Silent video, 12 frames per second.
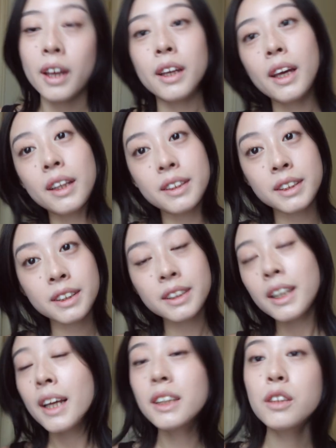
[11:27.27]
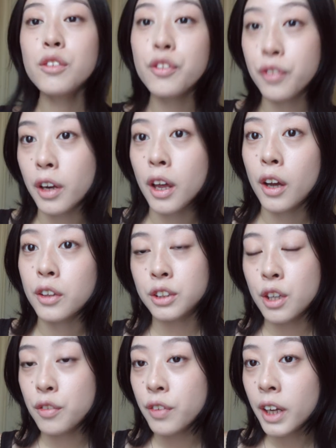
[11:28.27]
yeah this is the end of the video
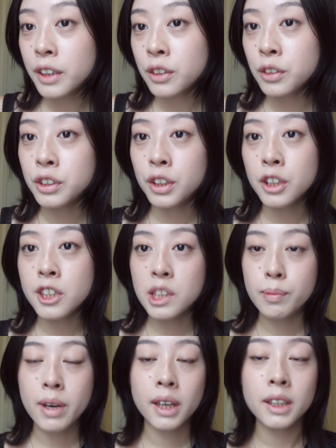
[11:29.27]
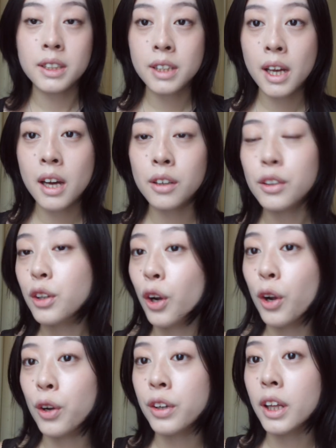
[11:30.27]
don't forget to also use my discount
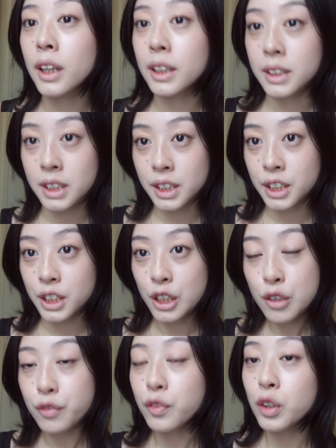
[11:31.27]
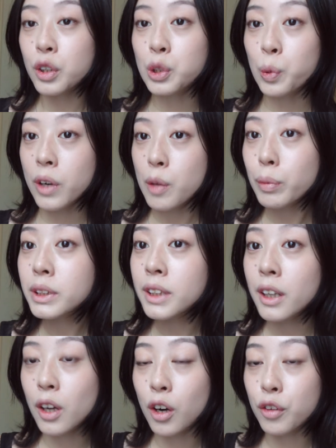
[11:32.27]
code Latisha for
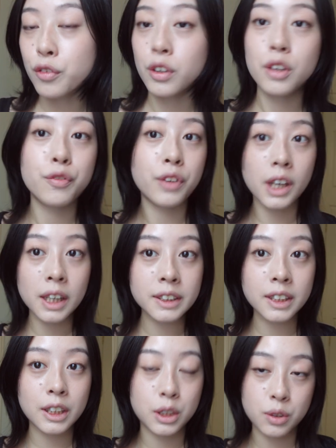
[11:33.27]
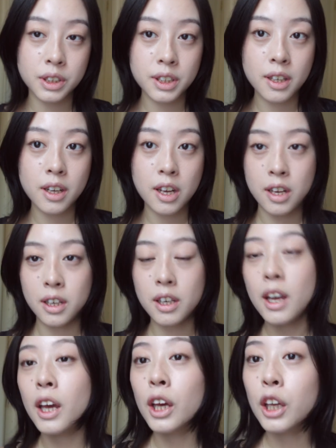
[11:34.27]
20% off if you guys are interested in
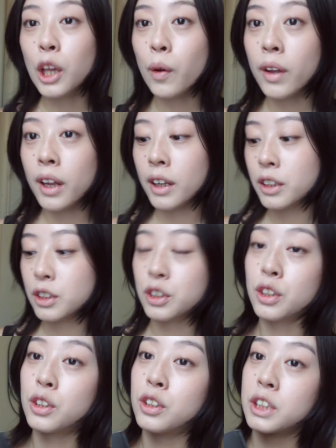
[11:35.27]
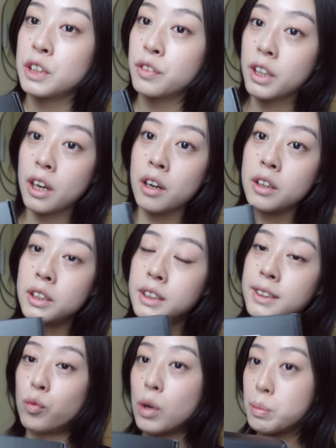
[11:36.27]
going to Just for
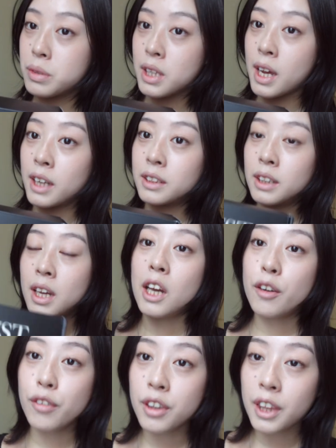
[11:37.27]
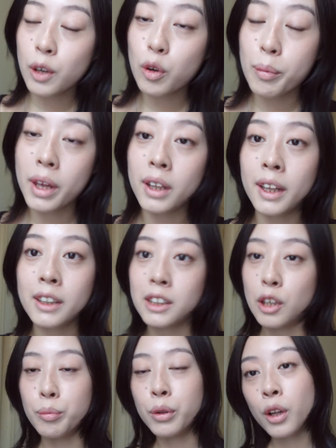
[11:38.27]
Kara's website. Everything will be linked
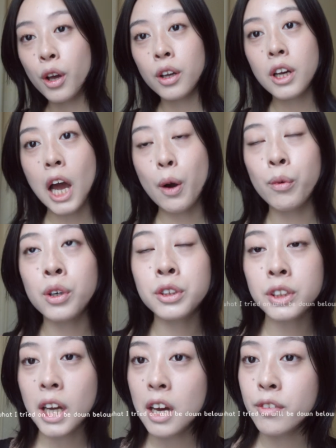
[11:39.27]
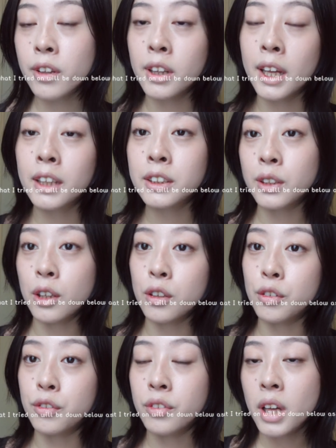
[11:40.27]
down below. I will also have links
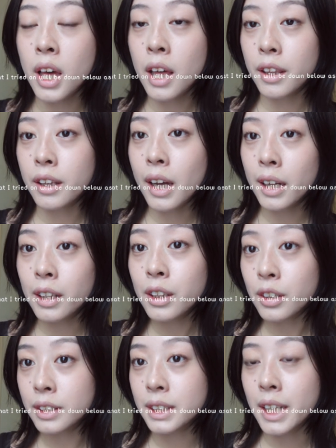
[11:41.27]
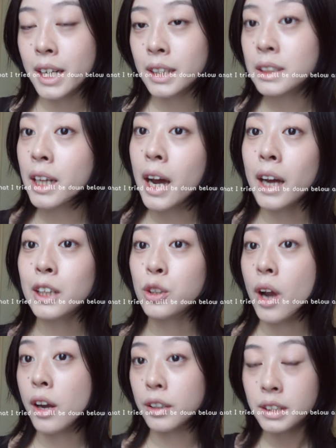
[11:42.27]
of the color contacts that I
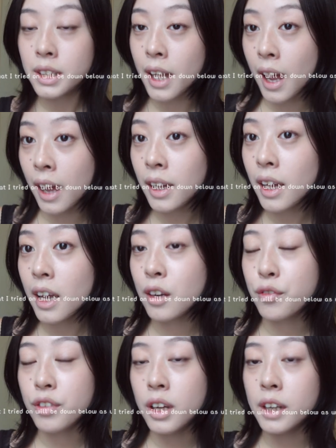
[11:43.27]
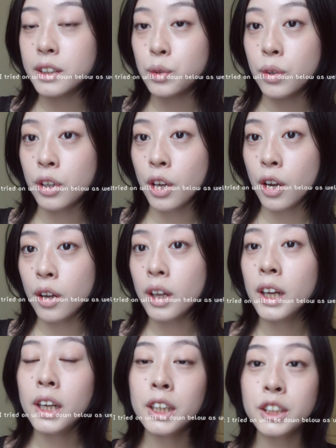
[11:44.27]
tried on today and if you guys want to go
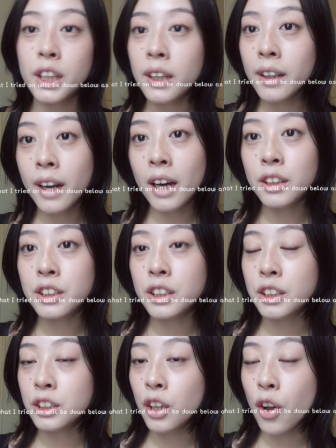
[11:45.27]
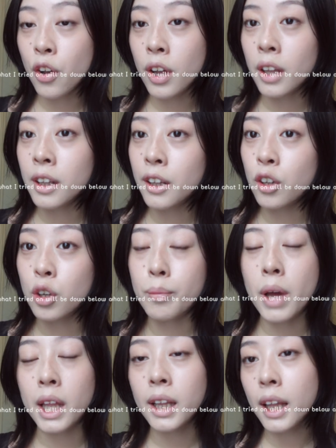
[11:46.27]
check that out just go and click on
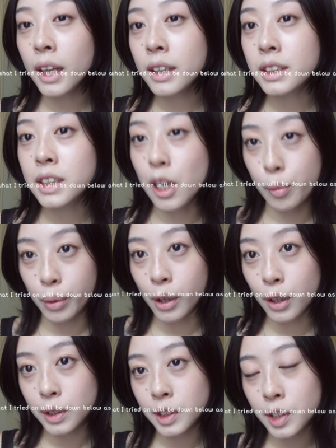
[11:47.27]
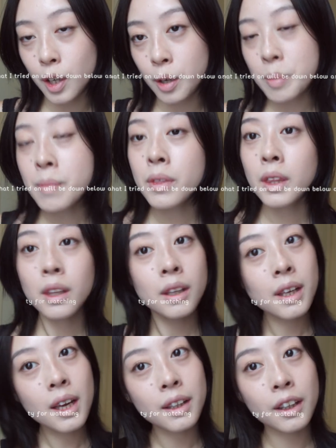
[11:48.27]
my links down below. So
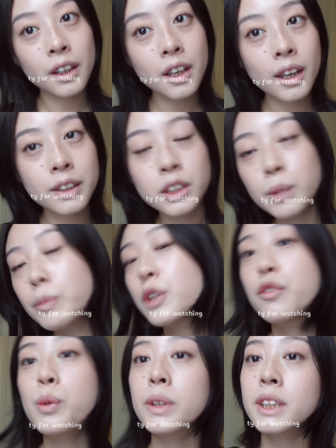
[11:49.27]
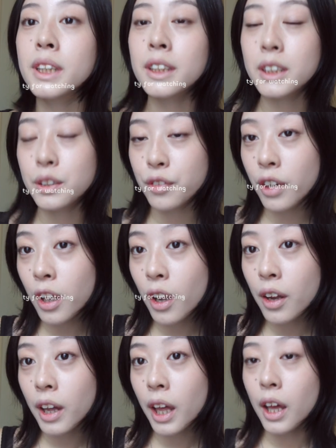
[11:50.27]
yeah, thank you guys so much for watching this
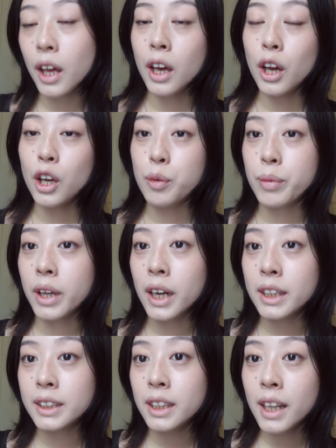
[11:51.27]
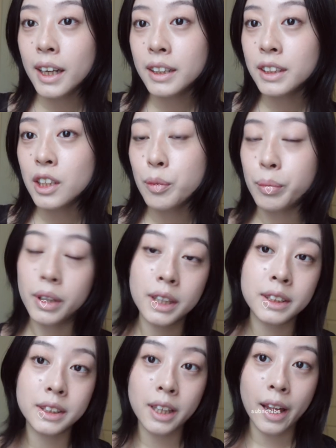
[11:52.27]
video. I hope you guys liked it.
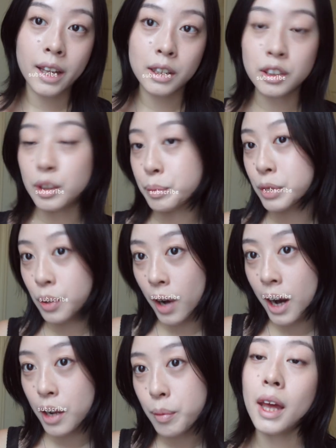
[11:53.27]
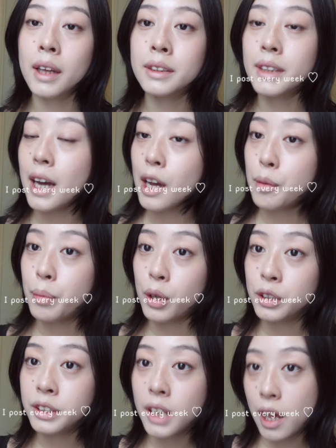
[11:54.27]
Please like and subscribe. And I
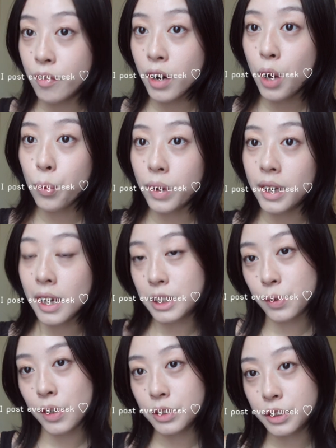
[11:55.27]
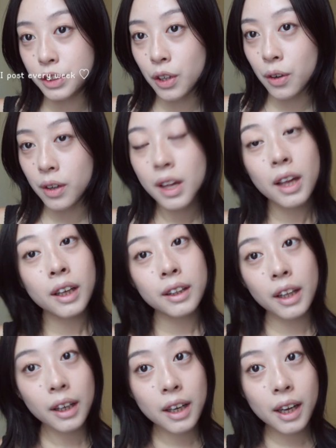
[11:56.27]
post every week as well. So
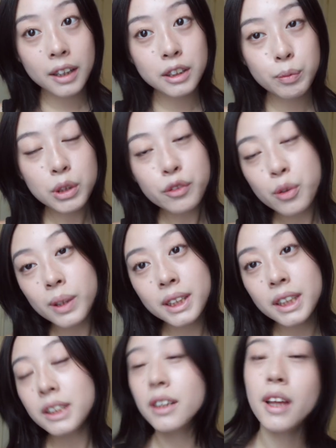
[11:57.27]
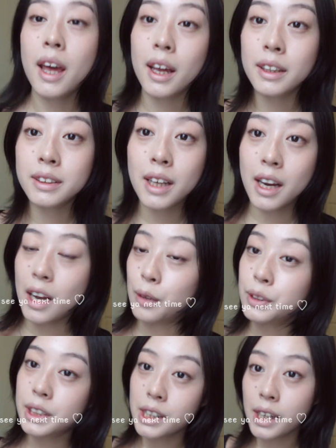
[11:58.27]
thank you guys so much for watching till the end and I
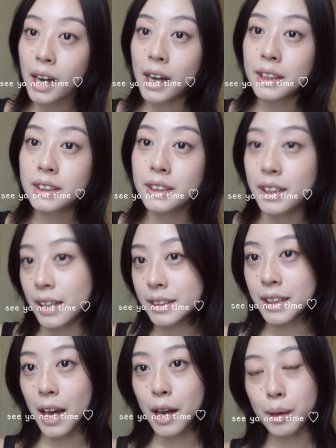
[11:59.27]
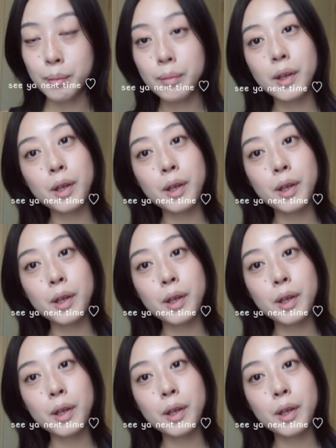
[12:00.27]
will see you guys next time.